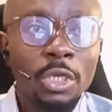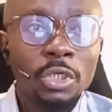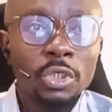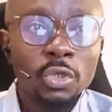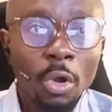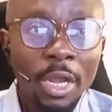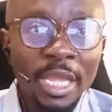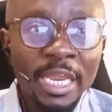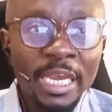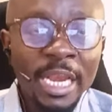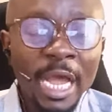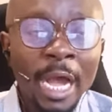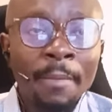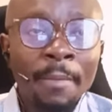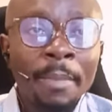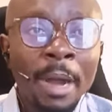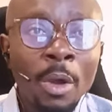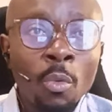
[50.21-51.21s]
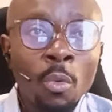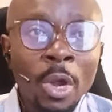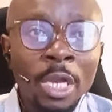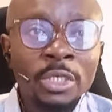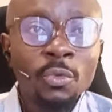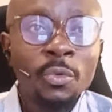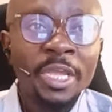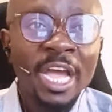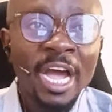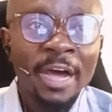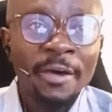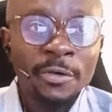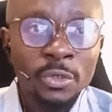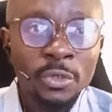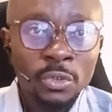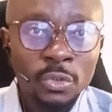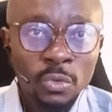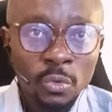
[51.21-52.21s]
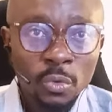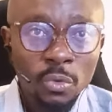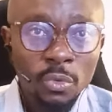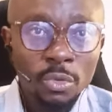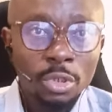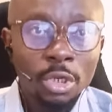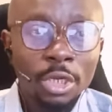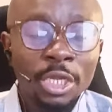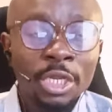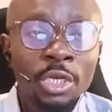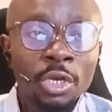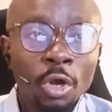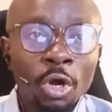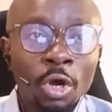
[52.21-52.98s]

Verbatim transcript: talking about what we have to do in